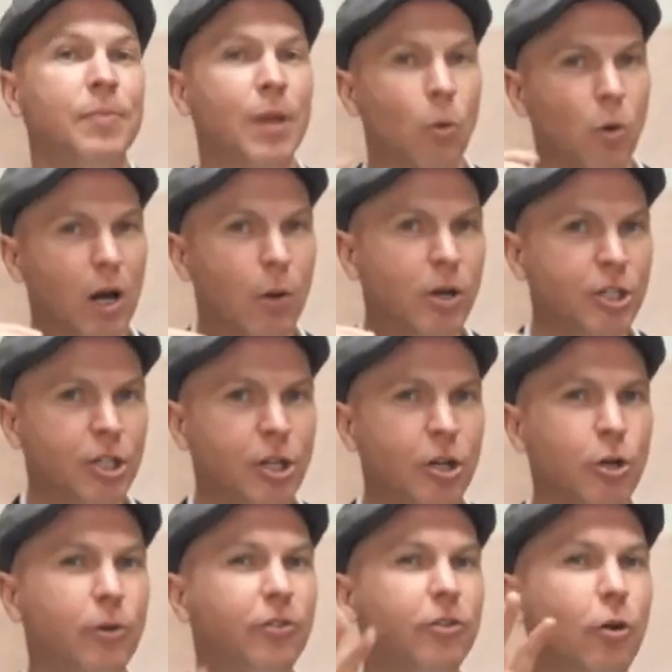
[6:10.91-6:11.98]
What I want you to
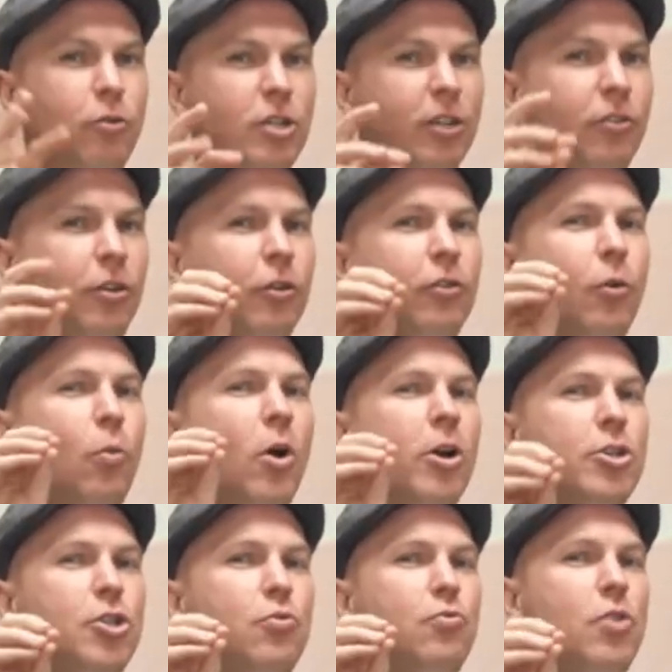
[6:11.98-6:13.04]
do is don't just use a
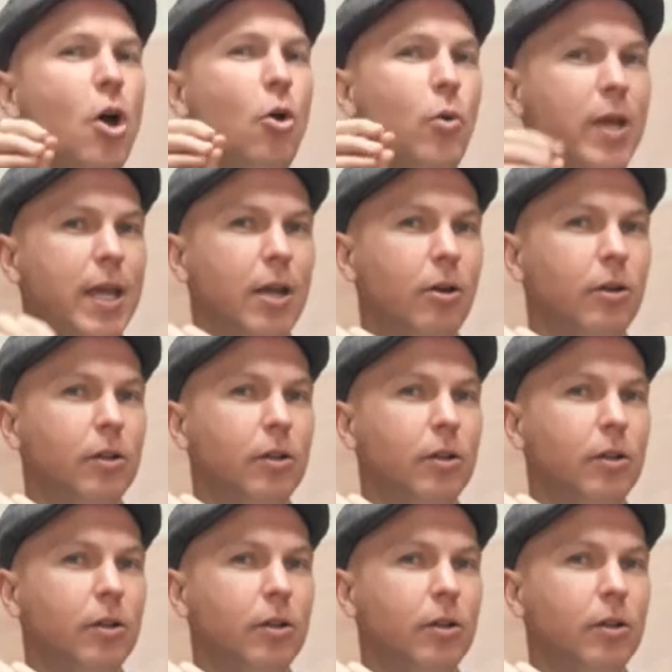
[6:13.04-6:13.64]
word you know here.